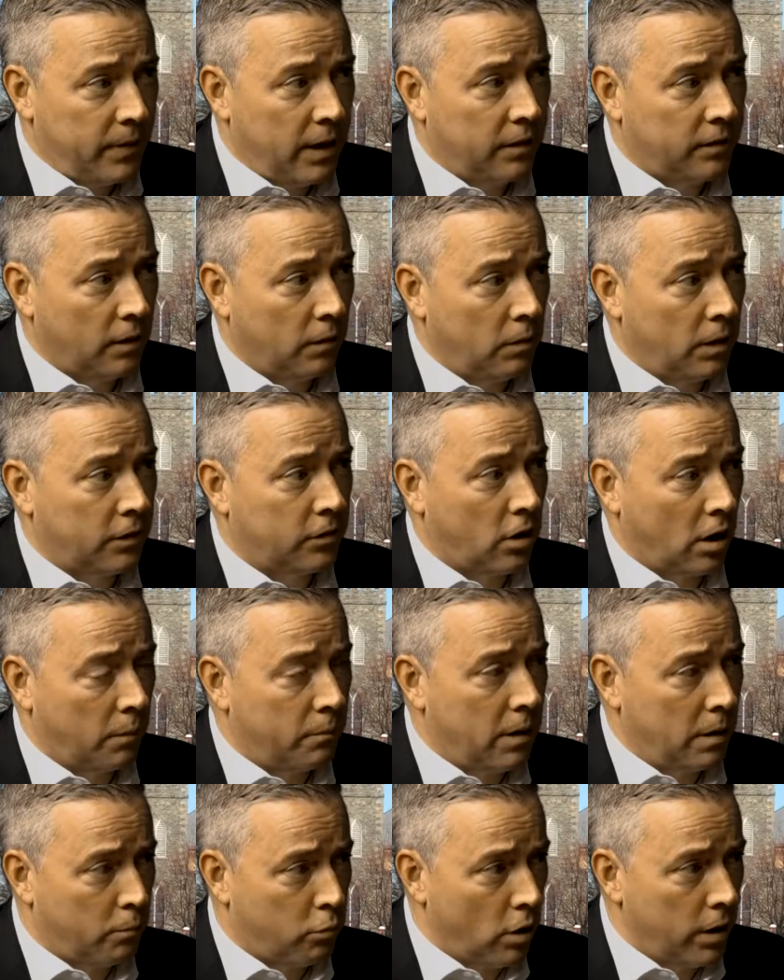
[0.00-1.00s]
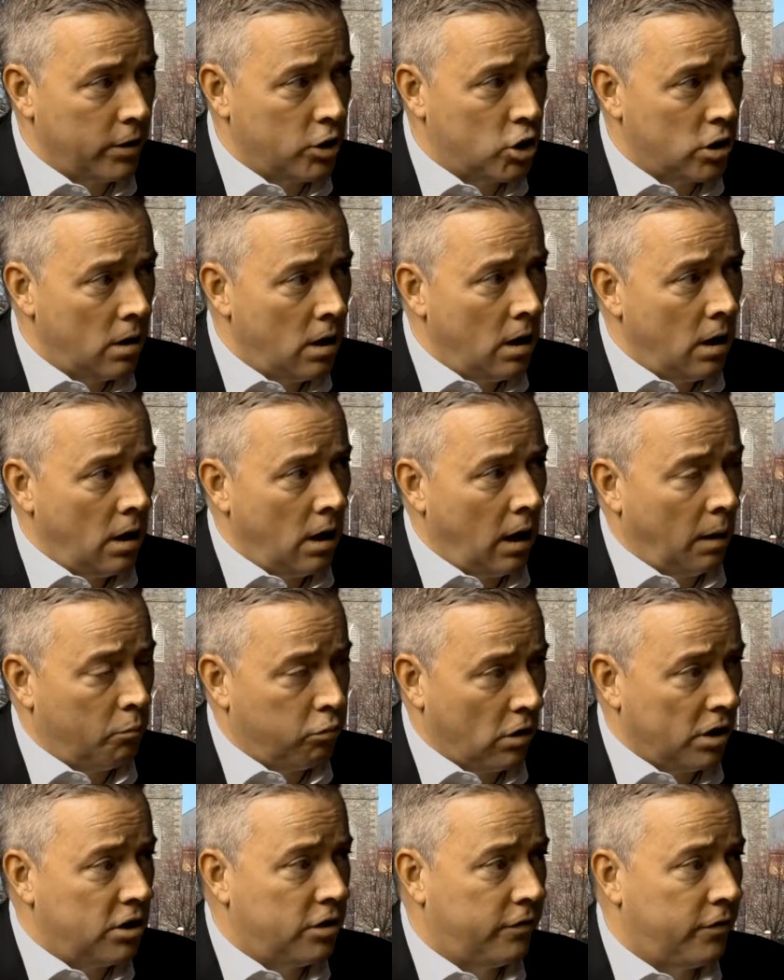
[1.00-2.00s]
It's going to be a bridge
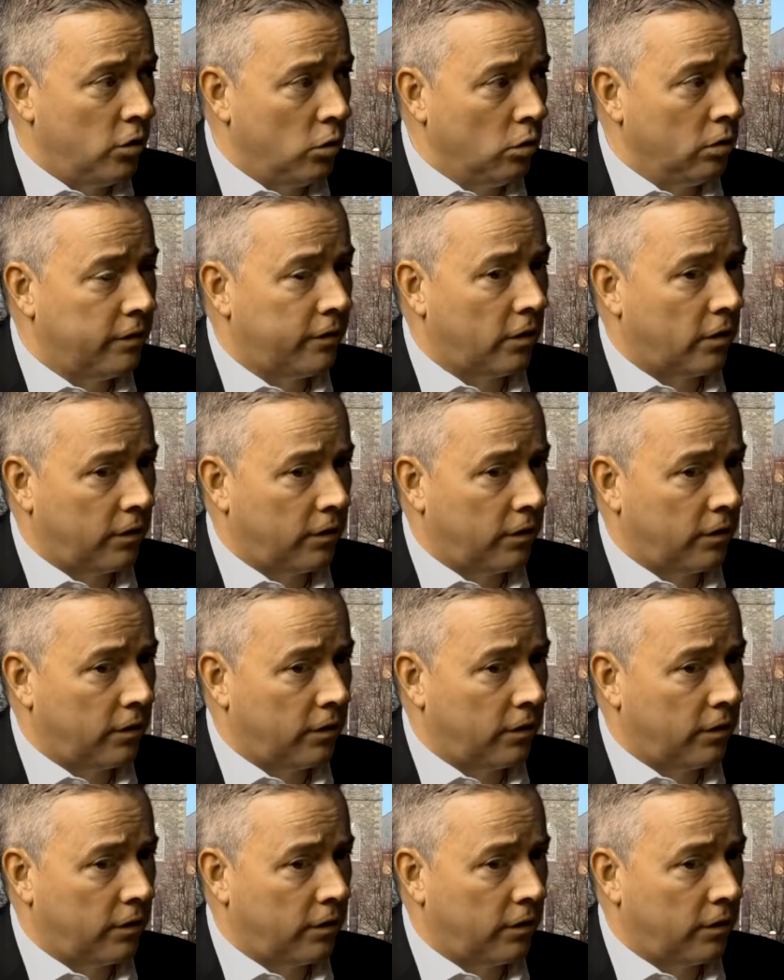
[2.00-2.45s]
fuel for